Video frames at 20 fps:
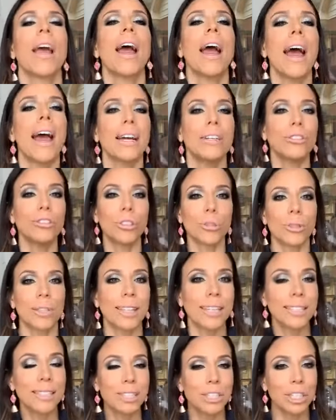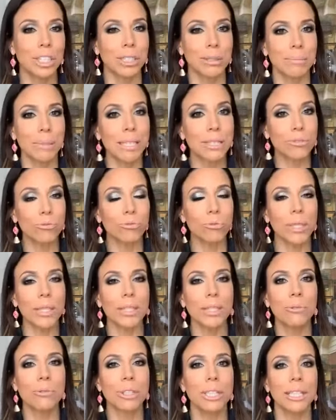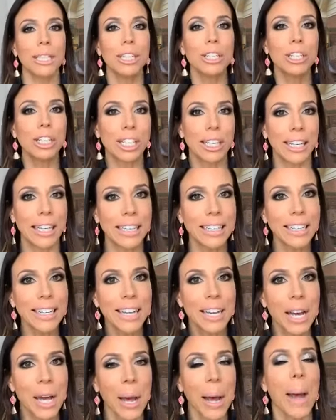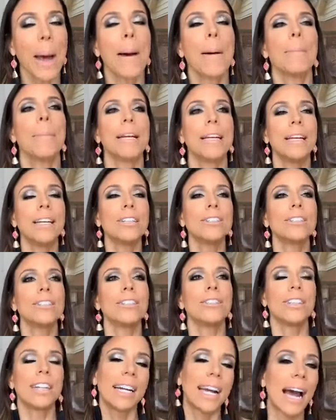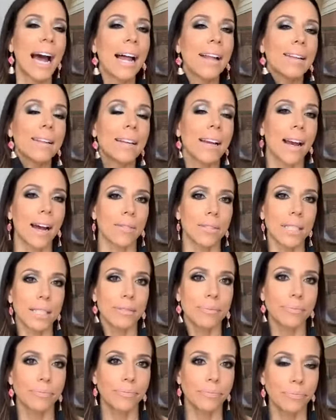And joining the gym is really, really good. But here's the reality of it.